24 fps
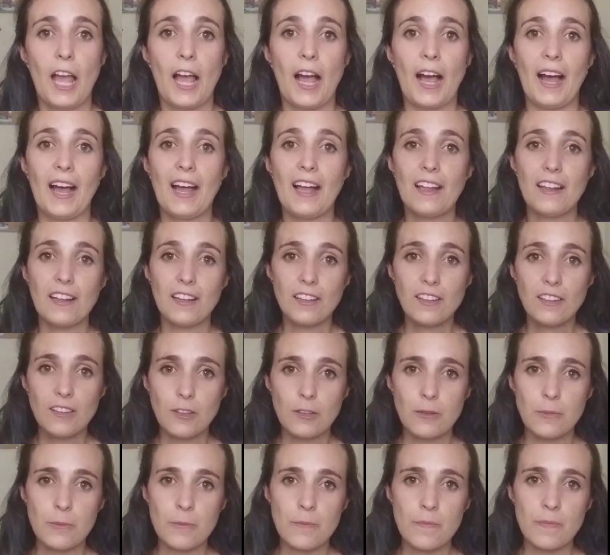And
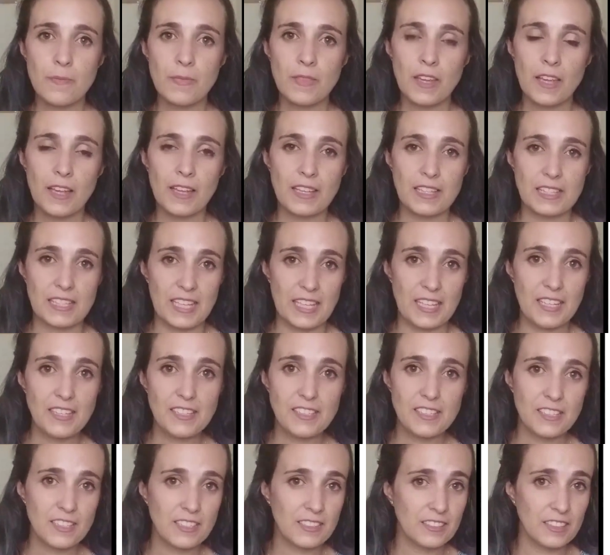the
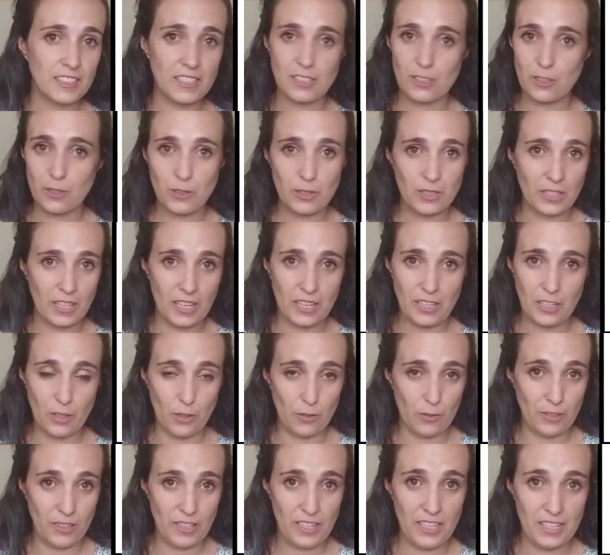internet is not any
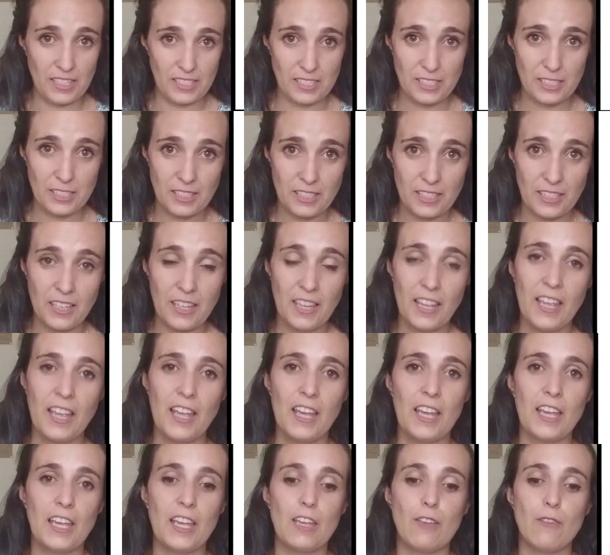of this.
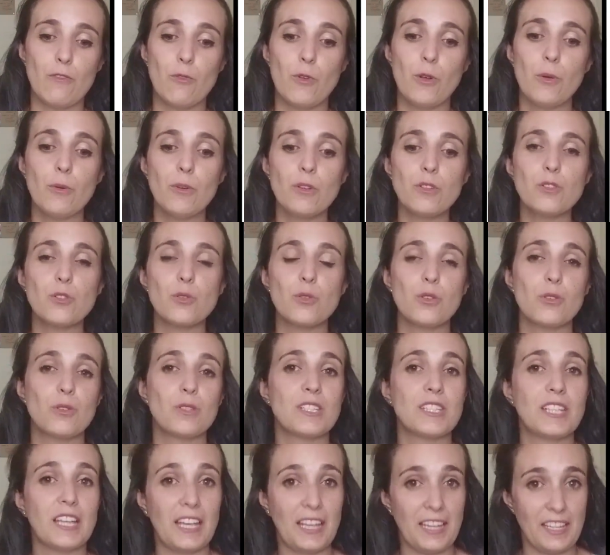If we want to use
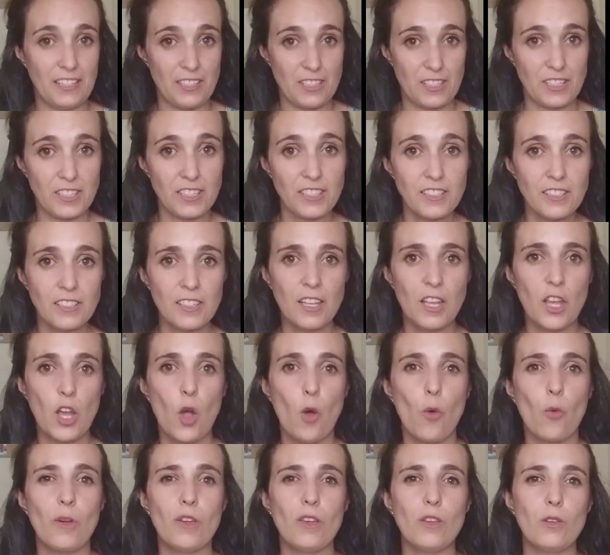the internet,
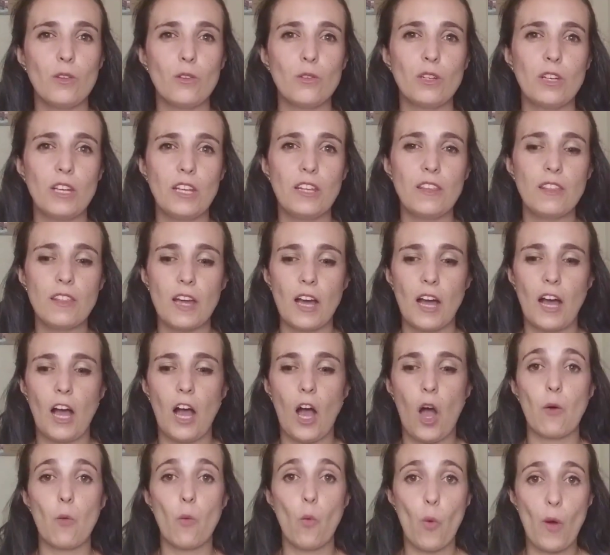we need a
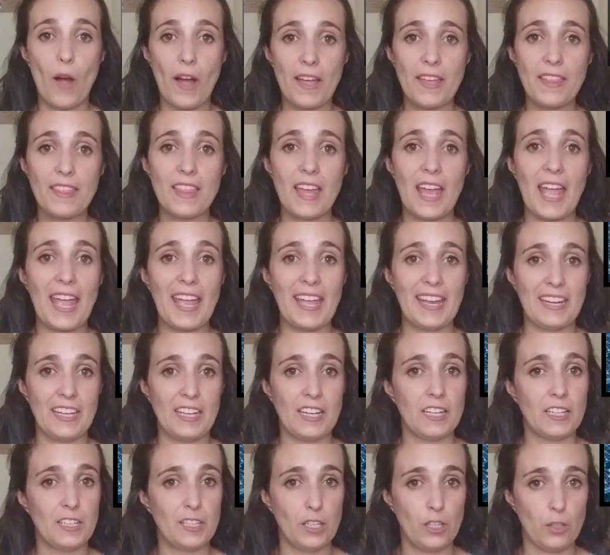wide area
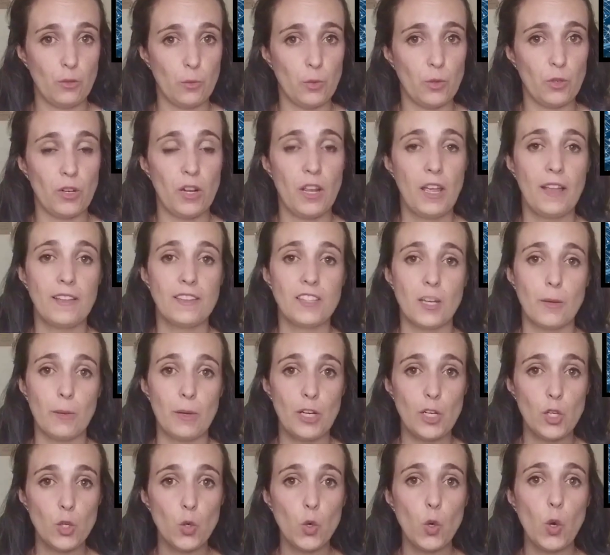network,
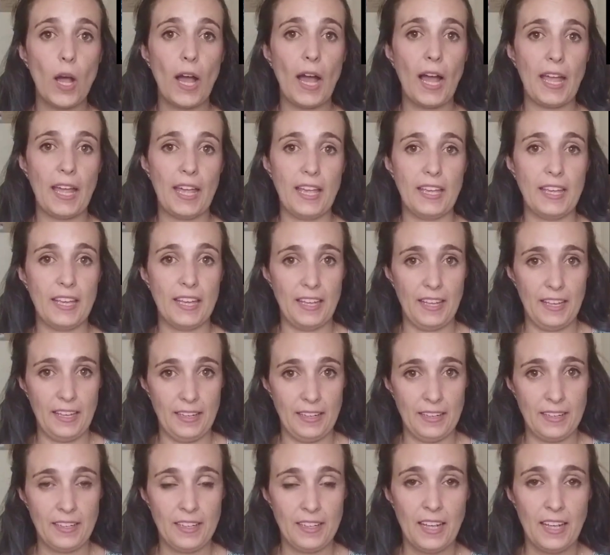WAN,
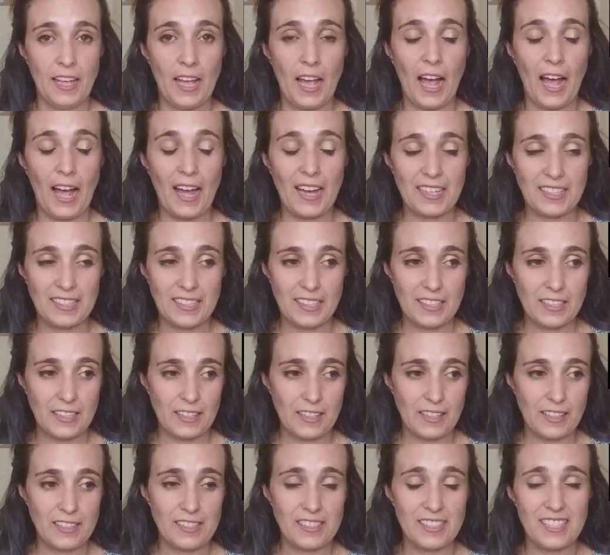and
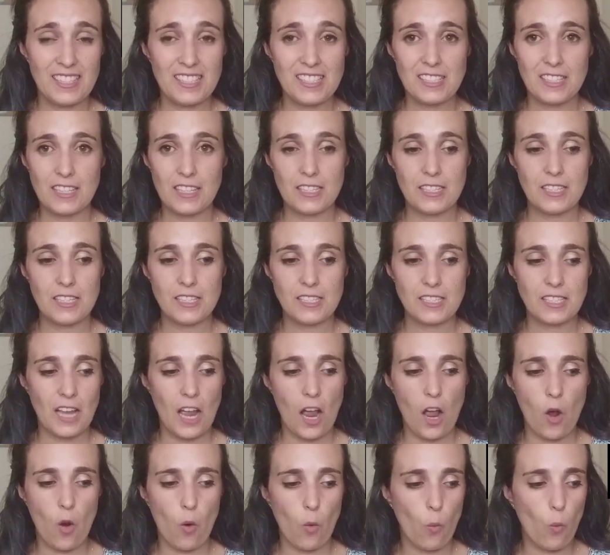this is
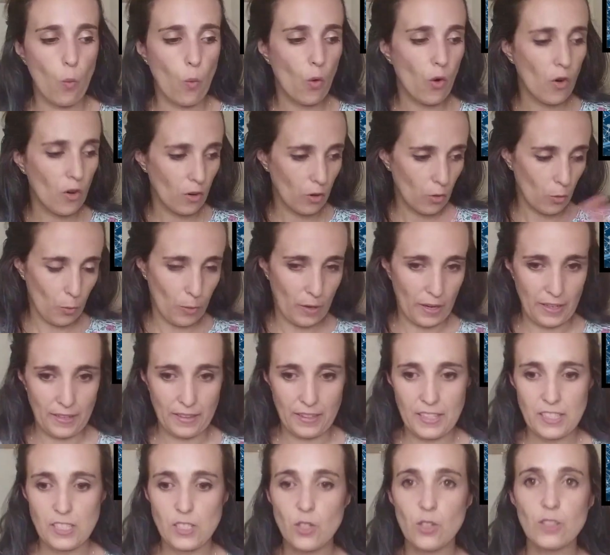worldwide.
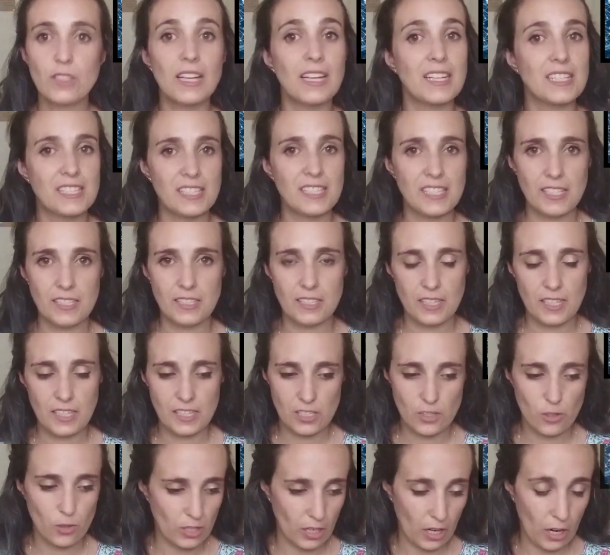It's not a city, it's
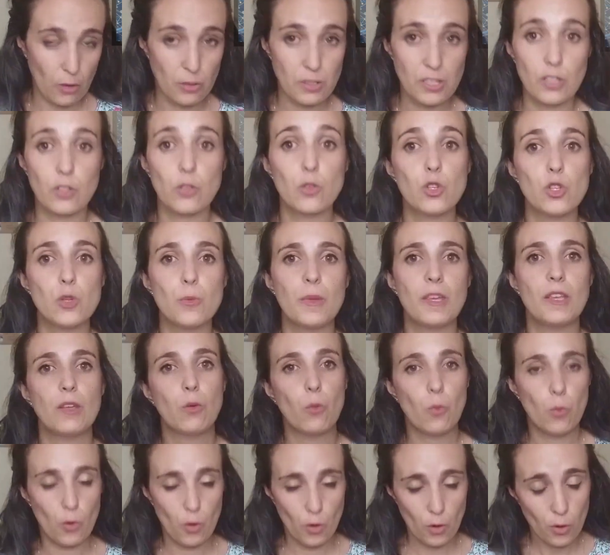not a country, it could be
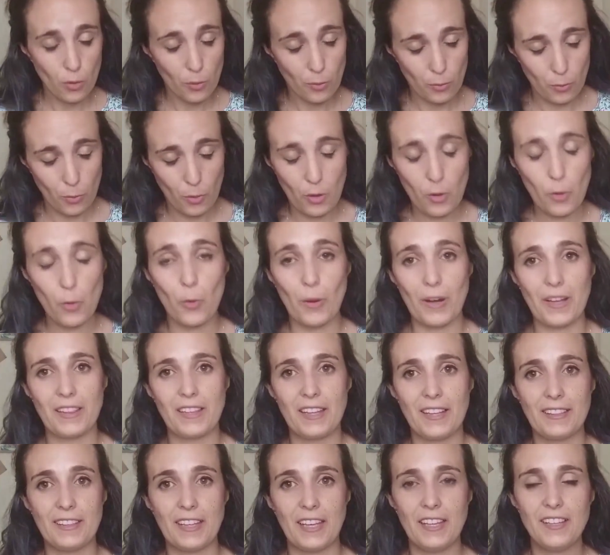worldwide,
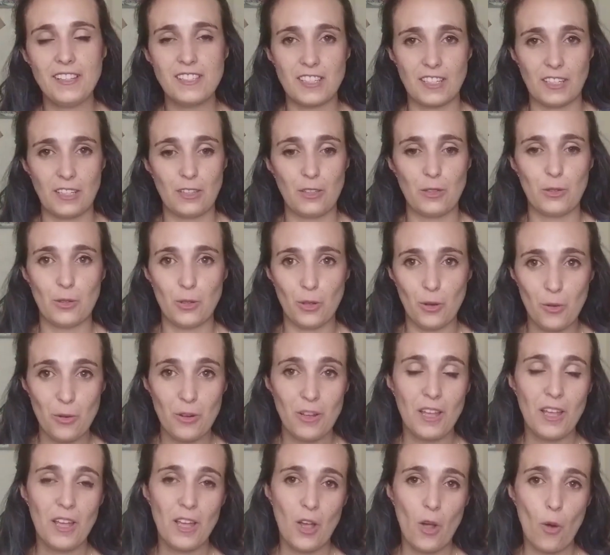like the internet, you know,
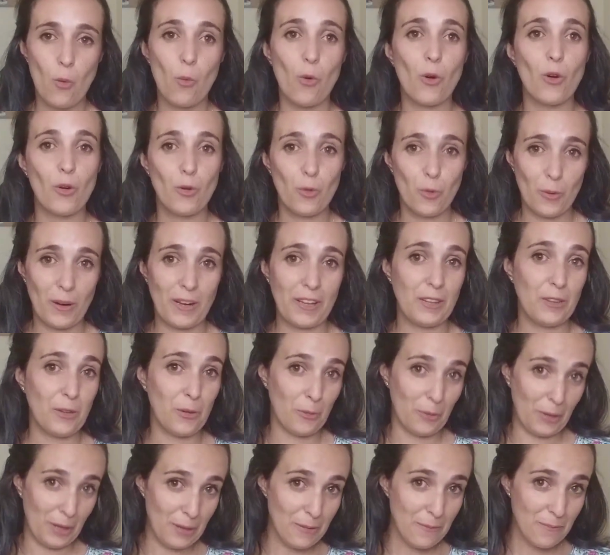World Wide
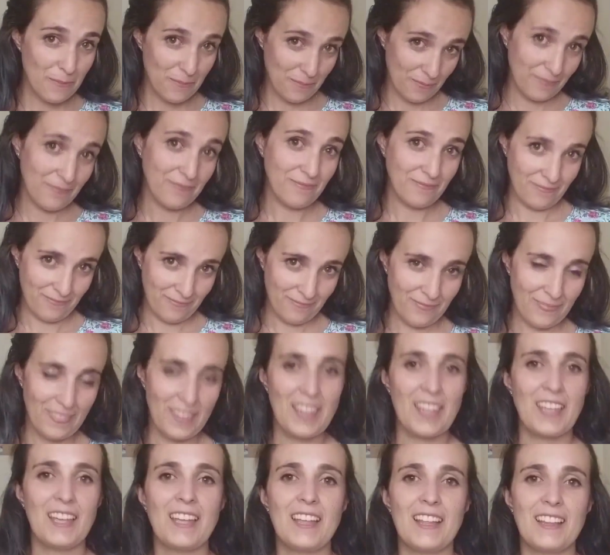Web.
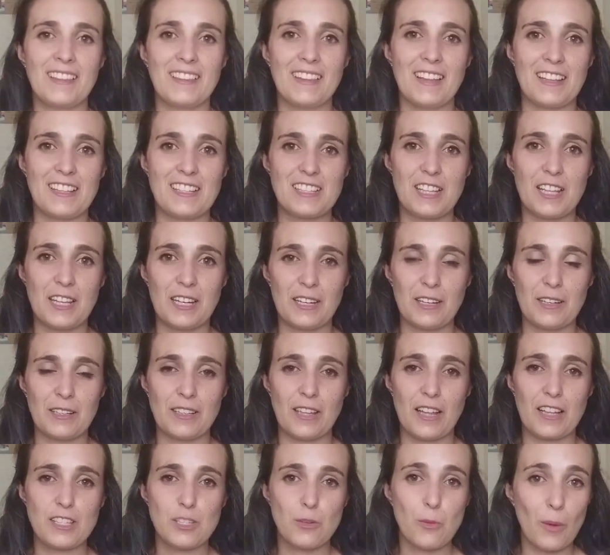
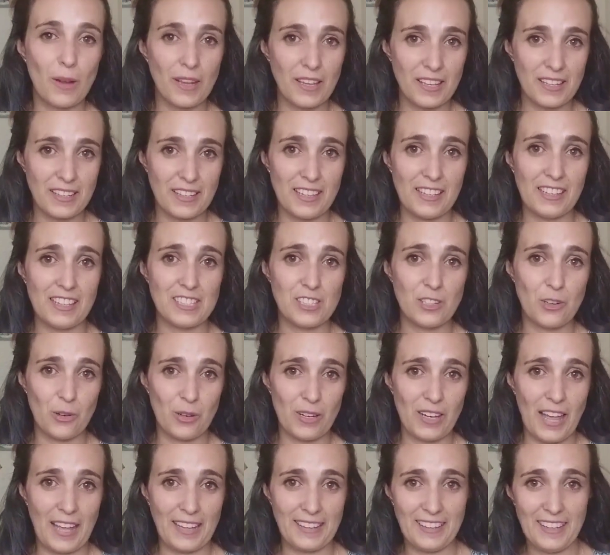That's why it is called
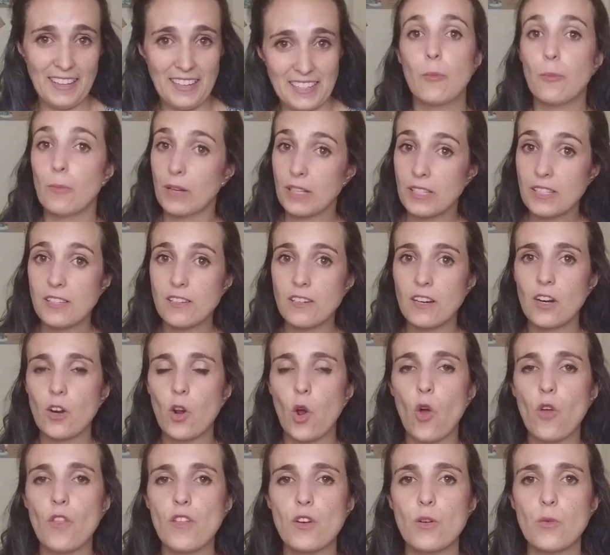like this. But there are
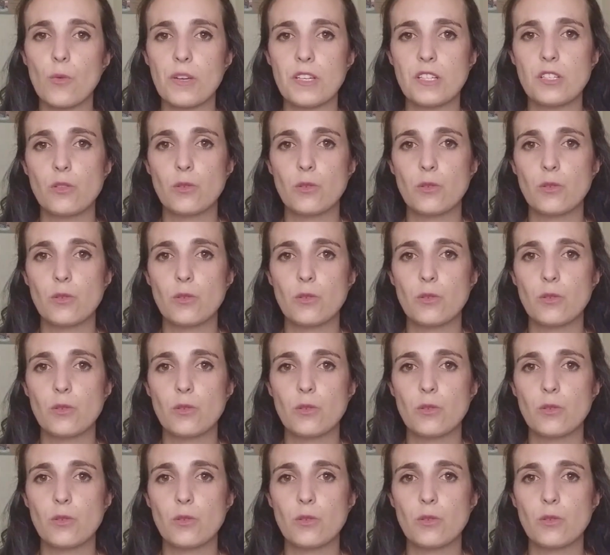other ways to